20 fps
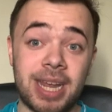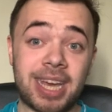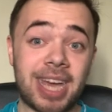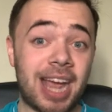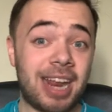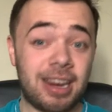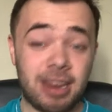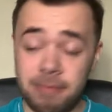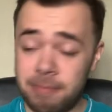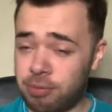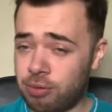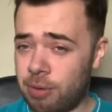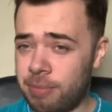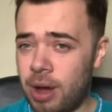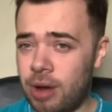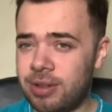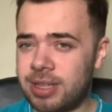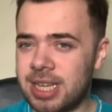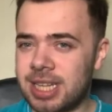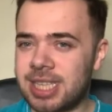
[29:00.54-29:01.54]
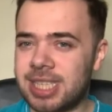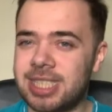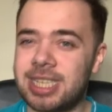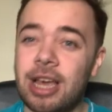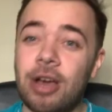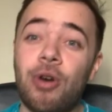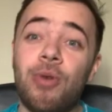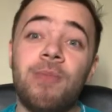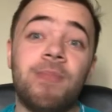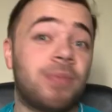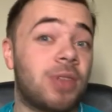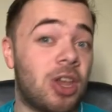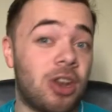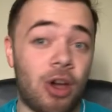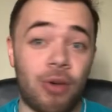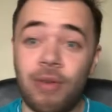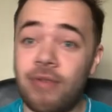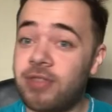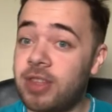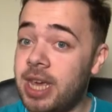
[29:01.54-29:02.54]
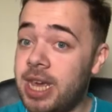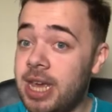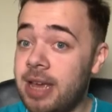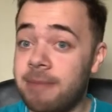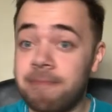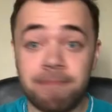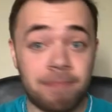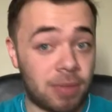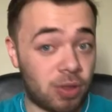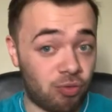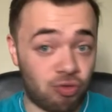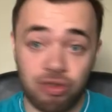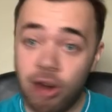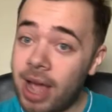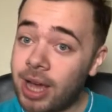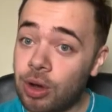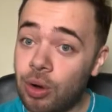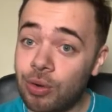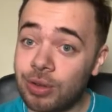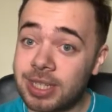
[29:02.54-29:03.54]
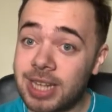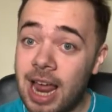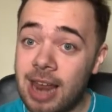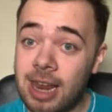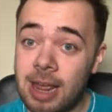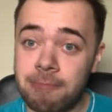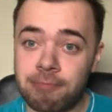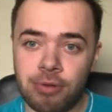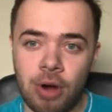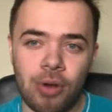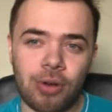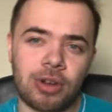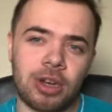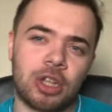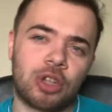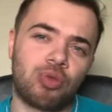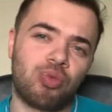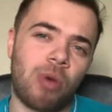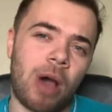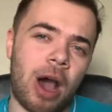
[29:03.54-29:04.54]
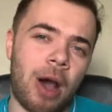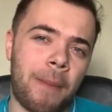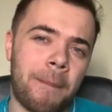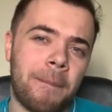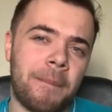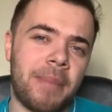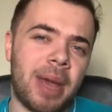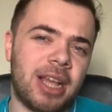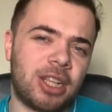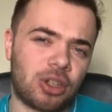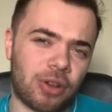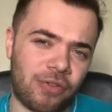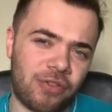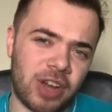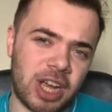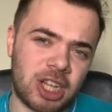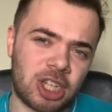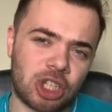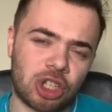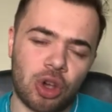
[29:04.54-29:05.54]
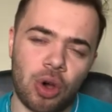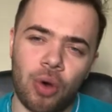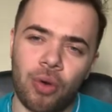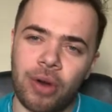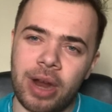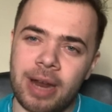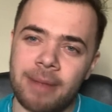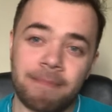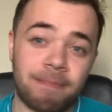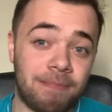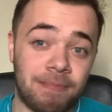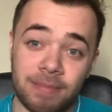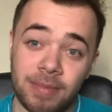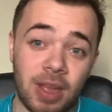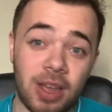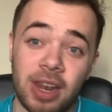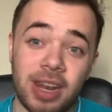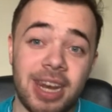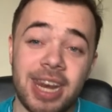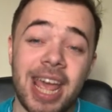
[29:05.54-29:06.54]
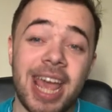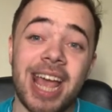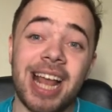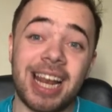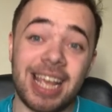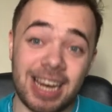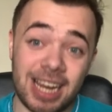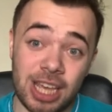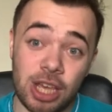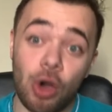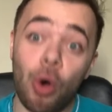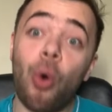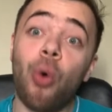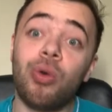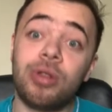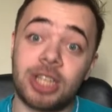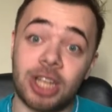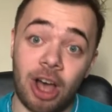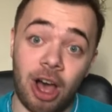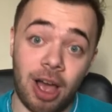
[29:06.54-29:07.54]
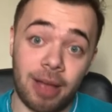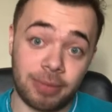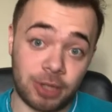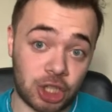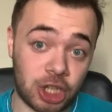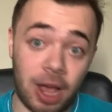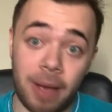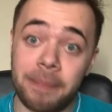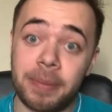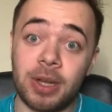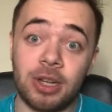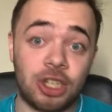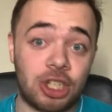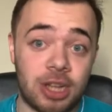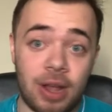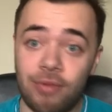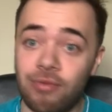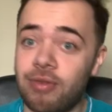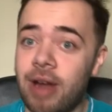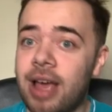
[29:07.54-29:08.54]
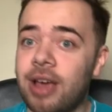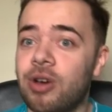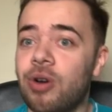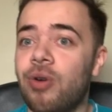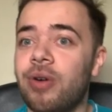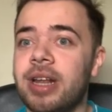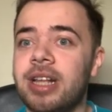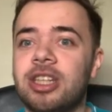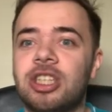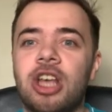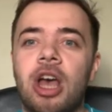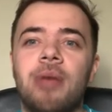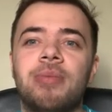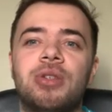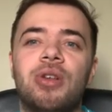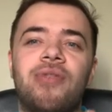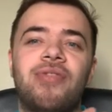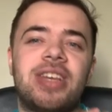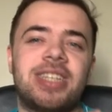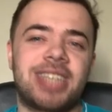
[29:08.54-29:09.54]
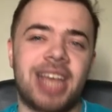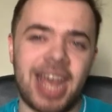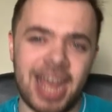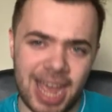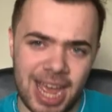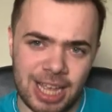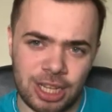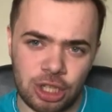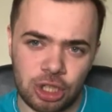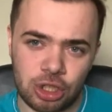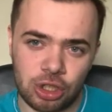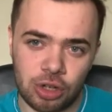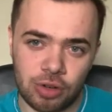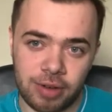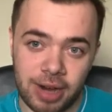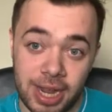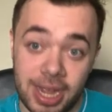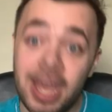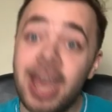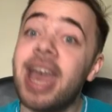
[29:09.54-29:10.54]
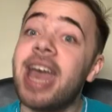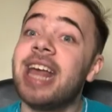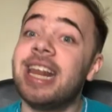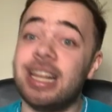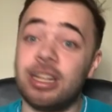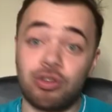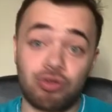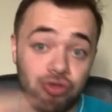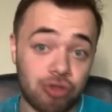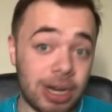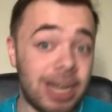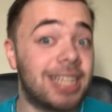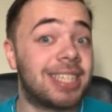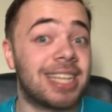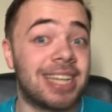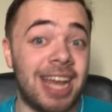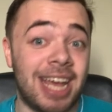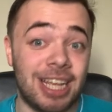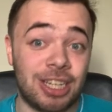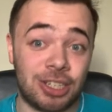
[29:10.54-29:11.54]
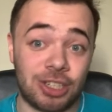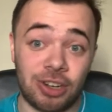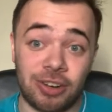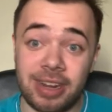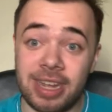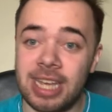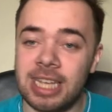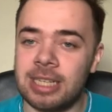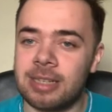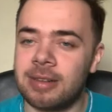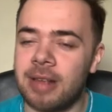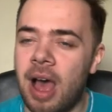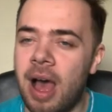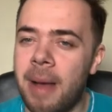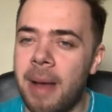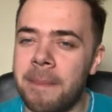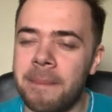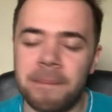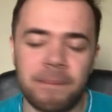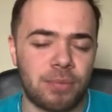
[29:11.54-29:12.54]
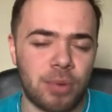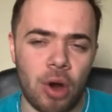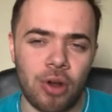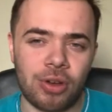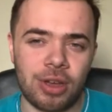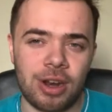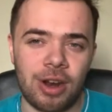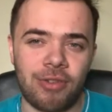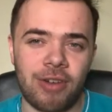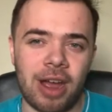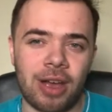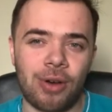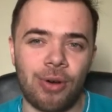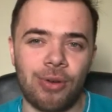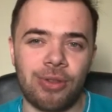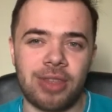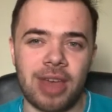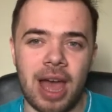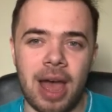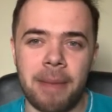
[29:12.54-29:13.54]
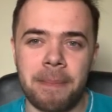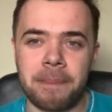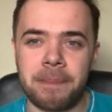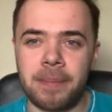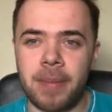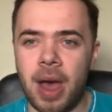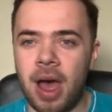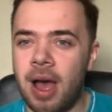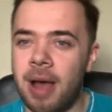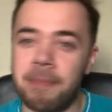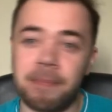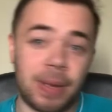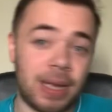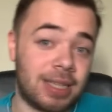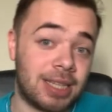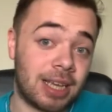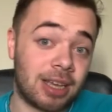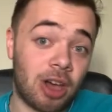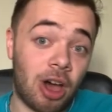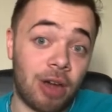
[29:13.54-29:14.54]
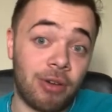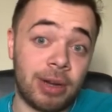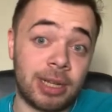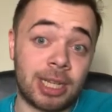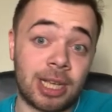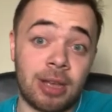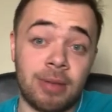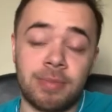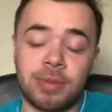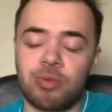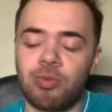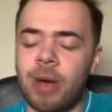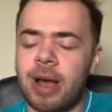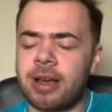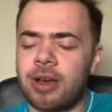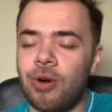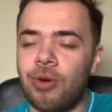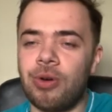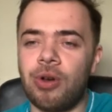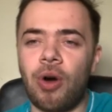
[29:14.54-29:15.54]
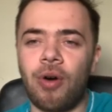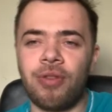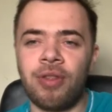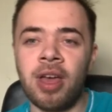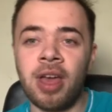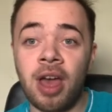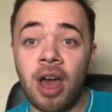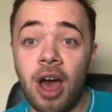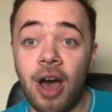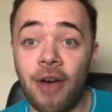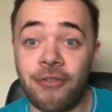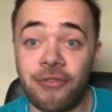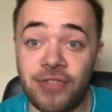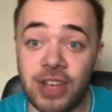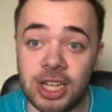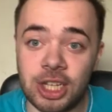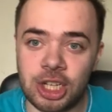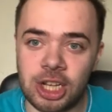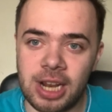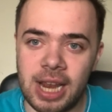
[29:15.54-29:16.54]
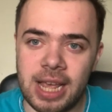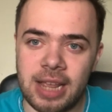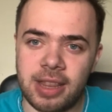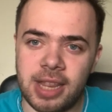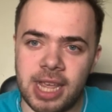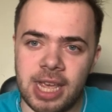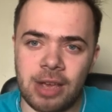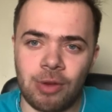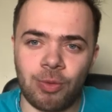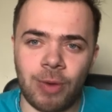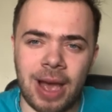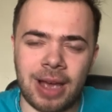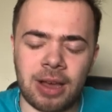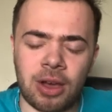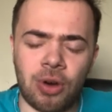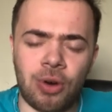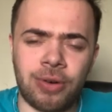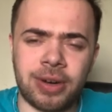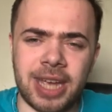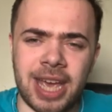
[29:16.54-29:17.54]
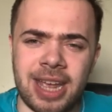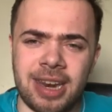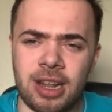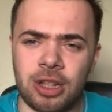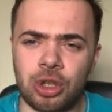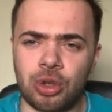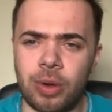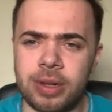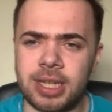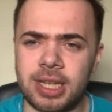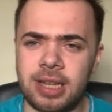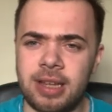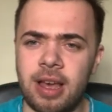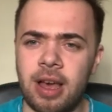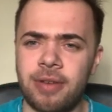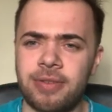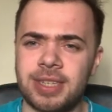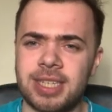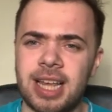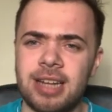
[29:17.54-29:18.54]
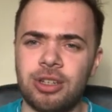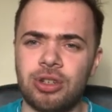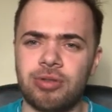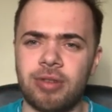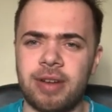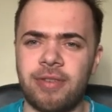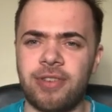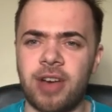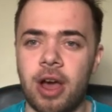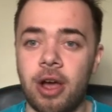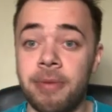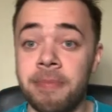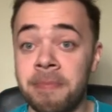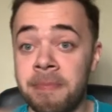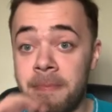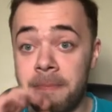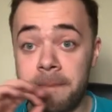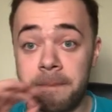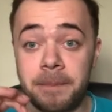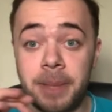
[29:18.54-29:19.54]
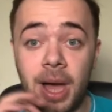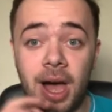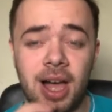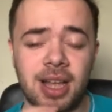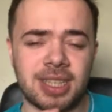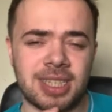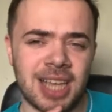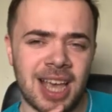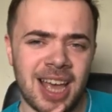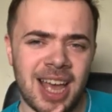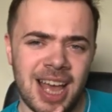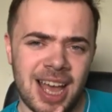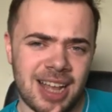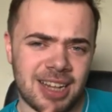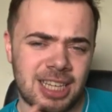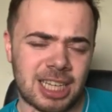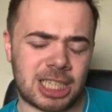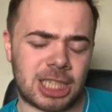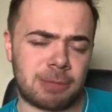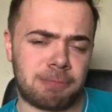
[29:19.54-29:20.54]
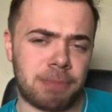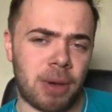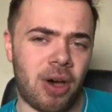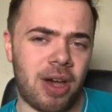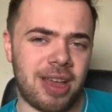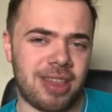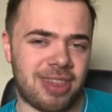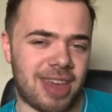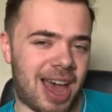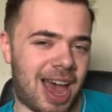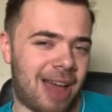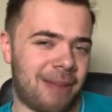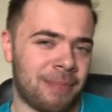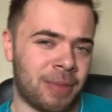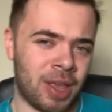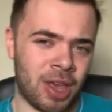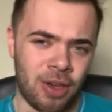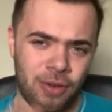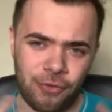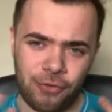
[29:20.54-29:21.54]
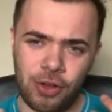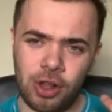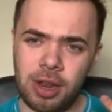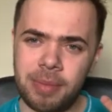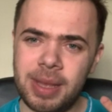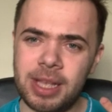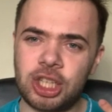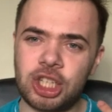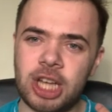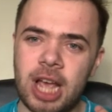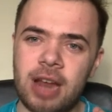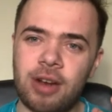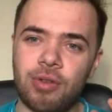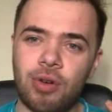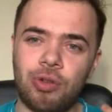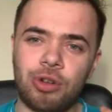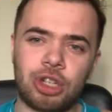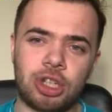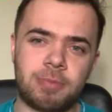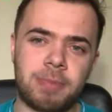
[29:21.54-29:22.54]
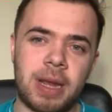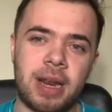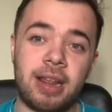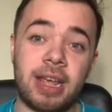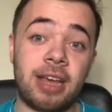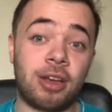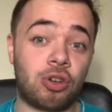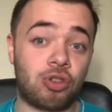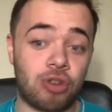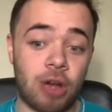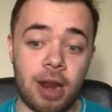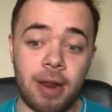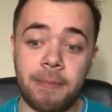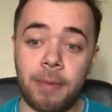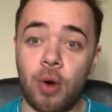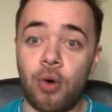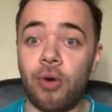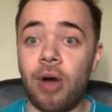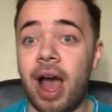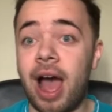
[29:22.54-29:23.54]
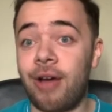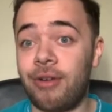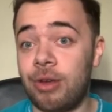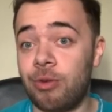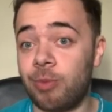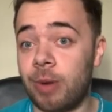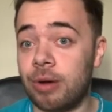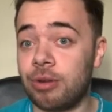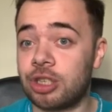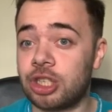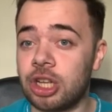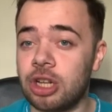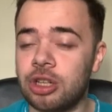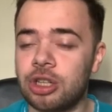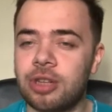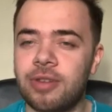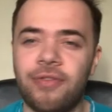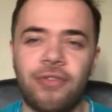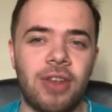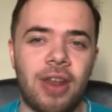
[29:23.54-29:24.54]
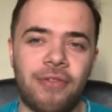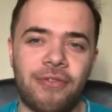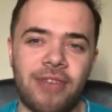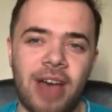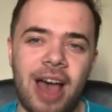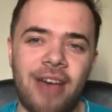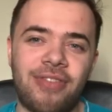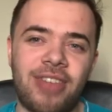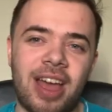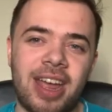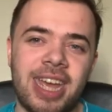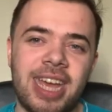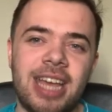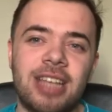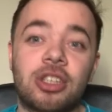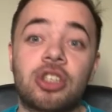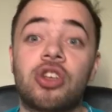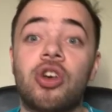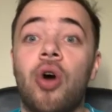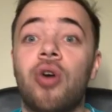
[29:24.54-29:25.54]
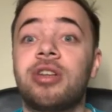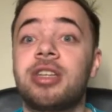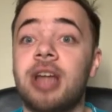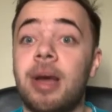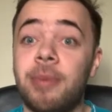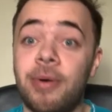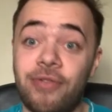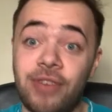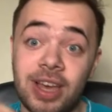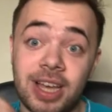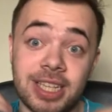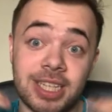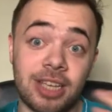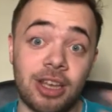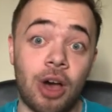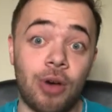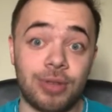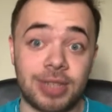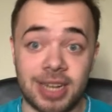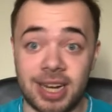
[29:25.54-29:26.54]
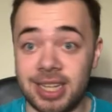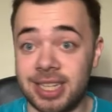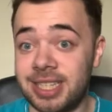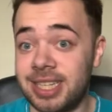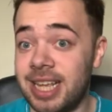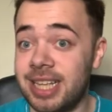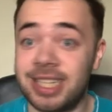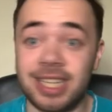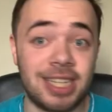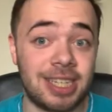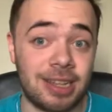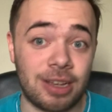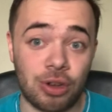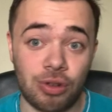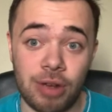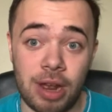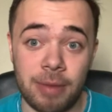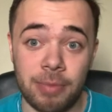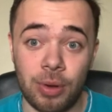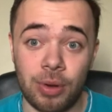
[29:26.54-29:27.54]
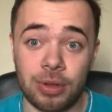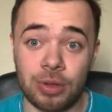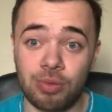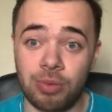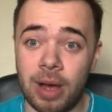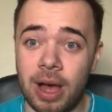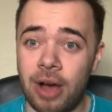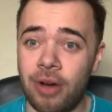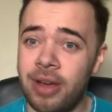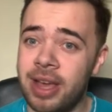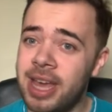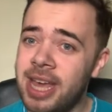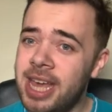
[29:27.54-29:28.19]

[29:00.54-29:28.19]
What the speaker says: getting them promoted still, with the records that they've broken as well. Mitrovic scoring nearly the all-time championship record in terms of its history. In its recent history, he's broken the record there, beating Guy Rittickham's record. Not officially the record in the 20th century, though. But despite that, Fulham in general just been incredible. Harry Wilson, for the fact that he has got double figures in goals and assists, is incredible as well.